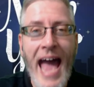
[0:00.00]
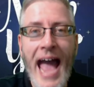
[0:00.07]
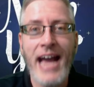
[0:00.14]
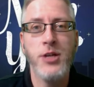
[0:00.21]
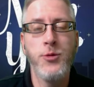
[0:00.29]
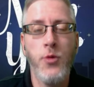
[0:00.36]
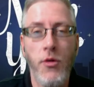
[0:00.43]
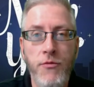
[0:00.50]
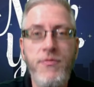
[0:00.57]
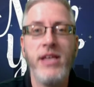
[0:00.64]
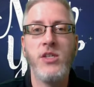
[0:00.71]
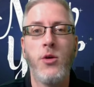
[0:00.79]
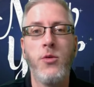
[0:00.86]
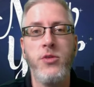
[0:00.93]
actual
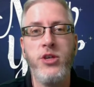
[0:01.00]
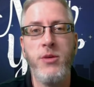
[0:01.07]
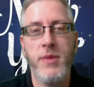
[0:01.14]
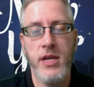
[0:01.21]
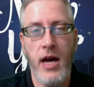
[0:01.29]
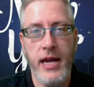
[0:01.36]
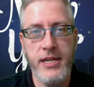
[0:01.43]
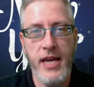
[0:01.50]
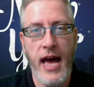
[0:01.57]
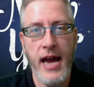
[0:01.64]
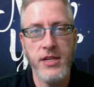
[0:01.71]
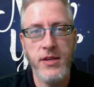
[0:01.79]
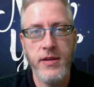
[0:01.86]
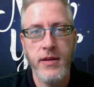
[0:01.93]
physical human
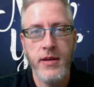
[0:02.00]
contact.